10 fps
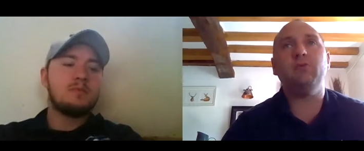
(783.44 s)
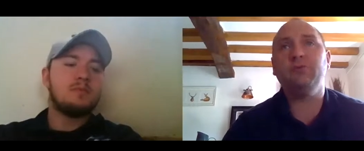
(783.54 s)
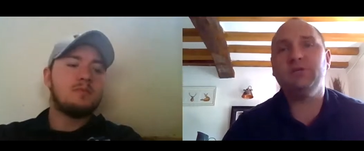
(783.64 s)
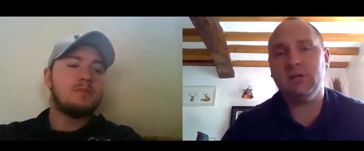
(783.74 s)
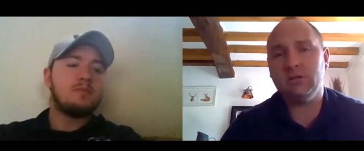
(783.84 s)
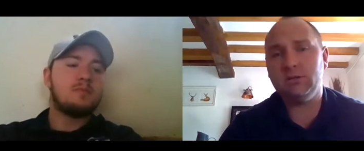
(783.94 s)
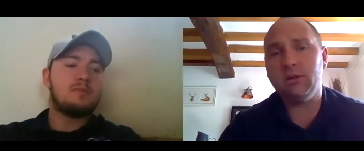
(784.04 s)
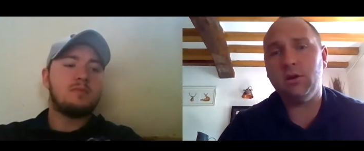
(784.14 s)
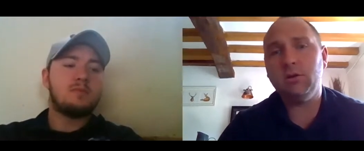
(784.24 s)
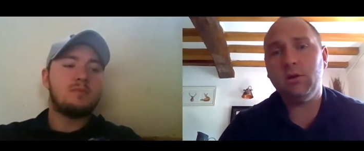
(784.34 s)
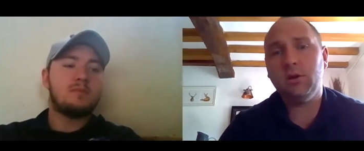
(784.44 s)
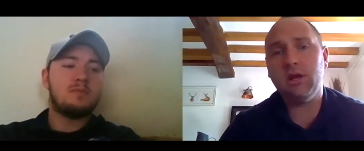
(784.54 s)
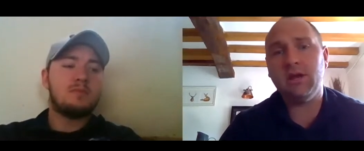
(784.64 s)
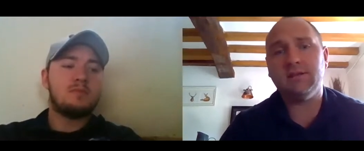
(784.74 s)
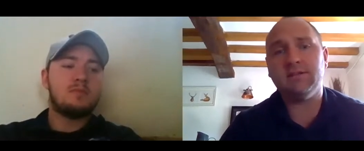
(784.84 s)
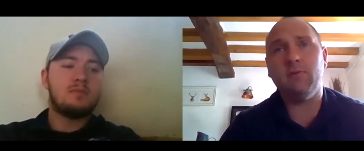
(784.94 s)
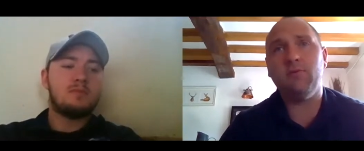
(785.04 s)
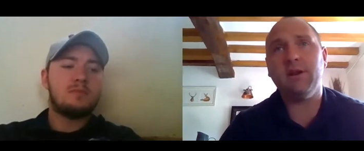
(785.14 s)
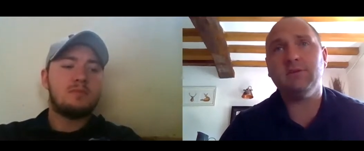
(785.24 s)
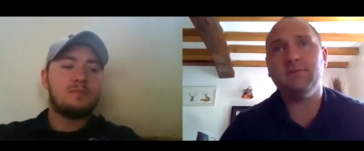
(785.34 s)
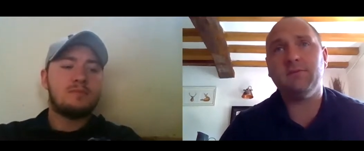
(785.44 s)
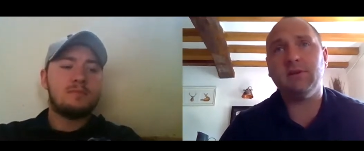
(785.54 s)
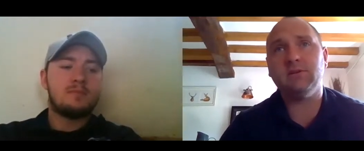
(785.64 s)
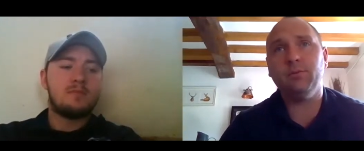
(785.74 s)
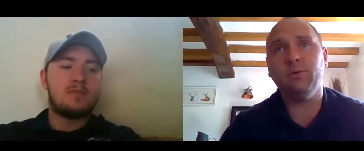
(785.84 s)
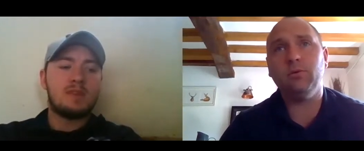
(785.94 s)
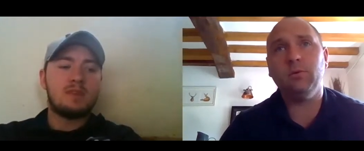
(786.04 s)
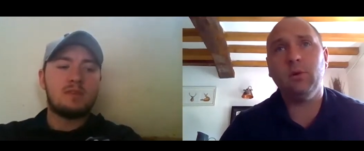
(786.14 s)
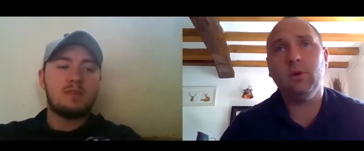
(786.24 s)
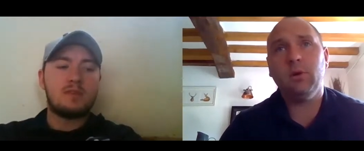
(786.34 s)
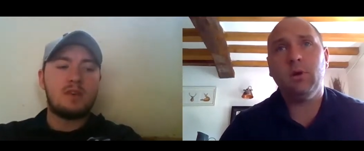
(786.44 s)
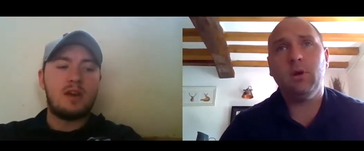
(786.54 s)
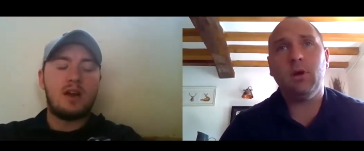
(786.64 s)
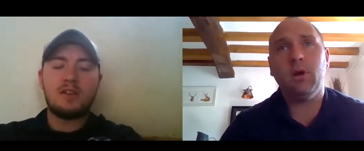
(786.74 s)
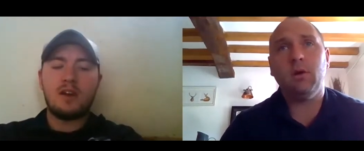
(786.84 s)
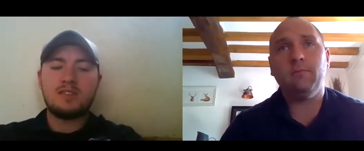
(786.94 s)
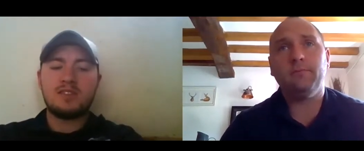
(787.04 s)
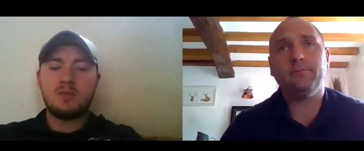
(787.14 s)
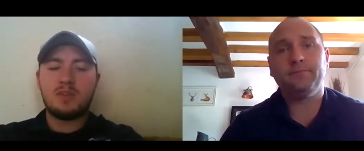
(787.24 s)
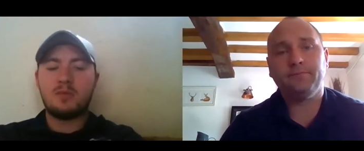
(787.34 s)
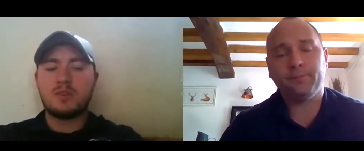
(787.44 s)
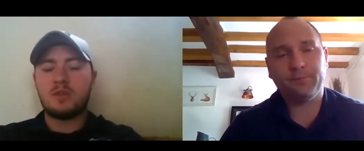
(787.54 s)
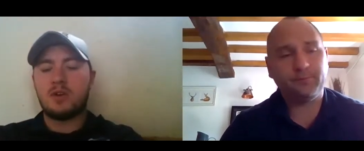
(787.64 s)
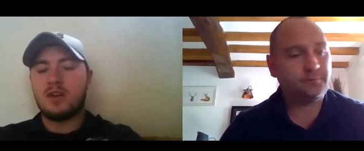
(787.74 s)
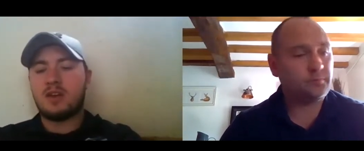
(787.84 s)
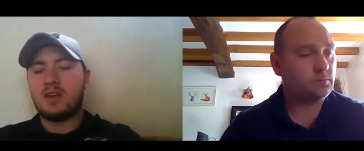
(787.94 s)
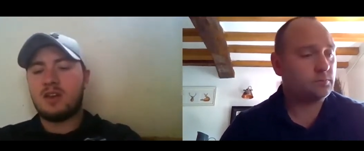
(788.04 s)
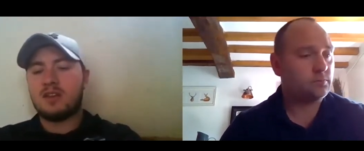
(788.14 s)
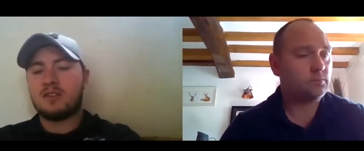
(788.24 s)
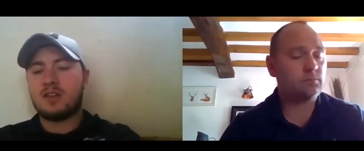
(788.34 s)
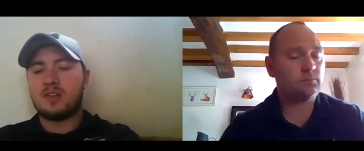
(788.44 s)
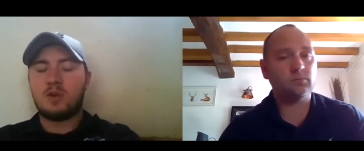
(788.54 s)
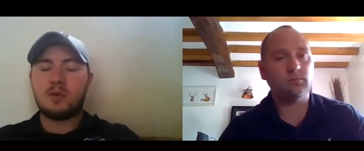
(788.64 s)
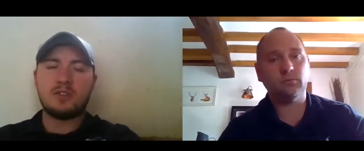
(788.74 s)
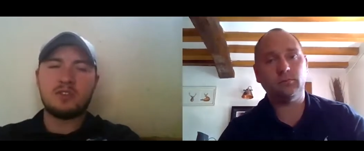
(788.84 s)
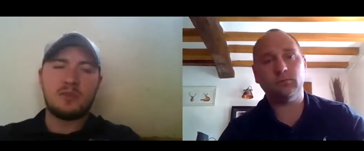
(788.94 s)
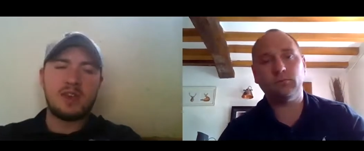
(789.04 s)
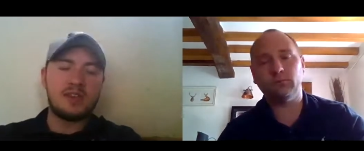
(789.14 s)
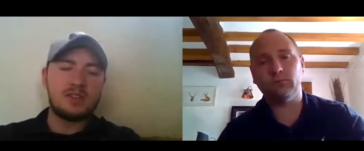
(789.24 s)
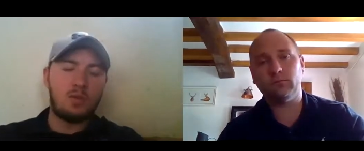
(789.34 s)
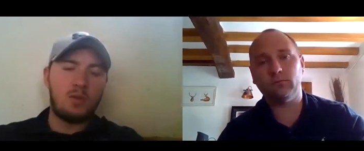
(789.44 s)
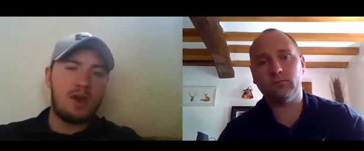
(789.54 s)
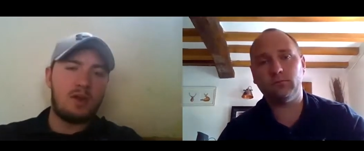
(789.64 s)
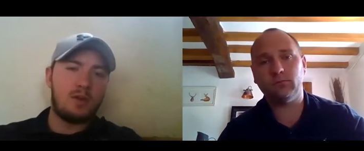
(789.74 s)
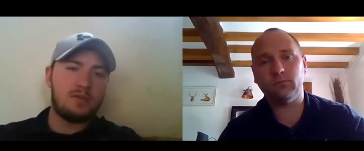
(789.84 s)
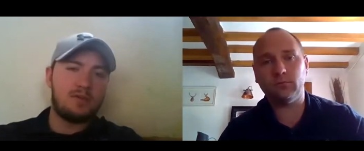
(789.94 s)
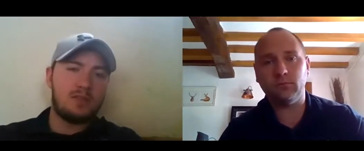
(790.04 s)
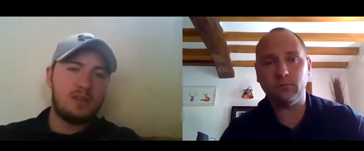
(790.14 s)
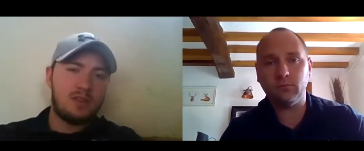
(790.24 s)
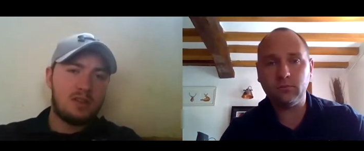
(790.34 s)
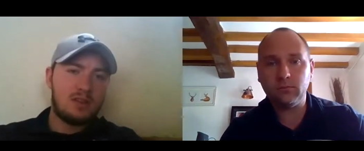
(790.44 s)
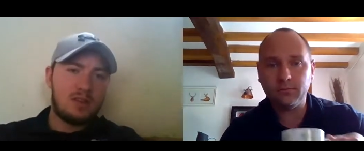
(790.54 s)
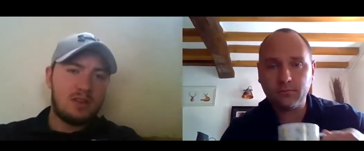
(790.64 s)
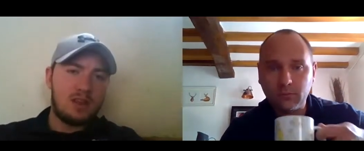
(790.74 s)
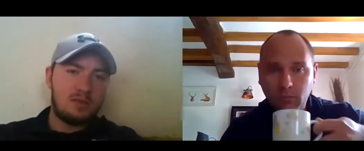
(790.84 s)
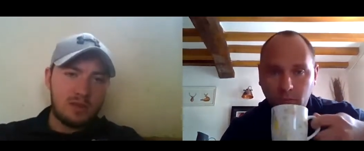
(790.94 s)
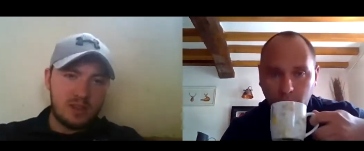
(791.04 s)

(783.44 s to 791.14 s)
Speaker 1: routine is done, he is then ready to face the ball.
Speaker 2: Yeah, I'd, I'd say with him as well it's it's probably not something he's aware of. It's probably